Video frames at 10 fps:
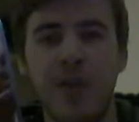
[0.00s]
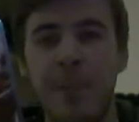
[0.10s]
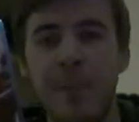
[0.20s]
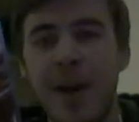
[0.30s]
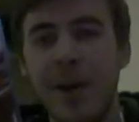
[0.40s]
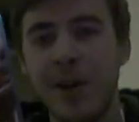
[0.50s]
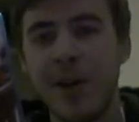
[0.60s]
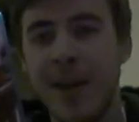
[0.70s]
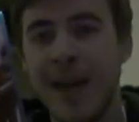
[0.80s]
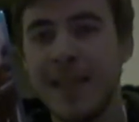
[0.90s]
of
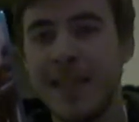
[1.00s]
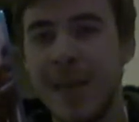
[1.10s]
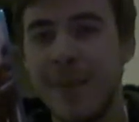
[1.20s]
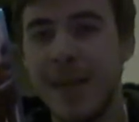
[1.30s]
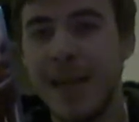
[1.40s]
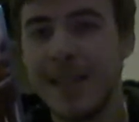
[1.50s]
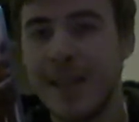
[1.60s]
American and Japanese,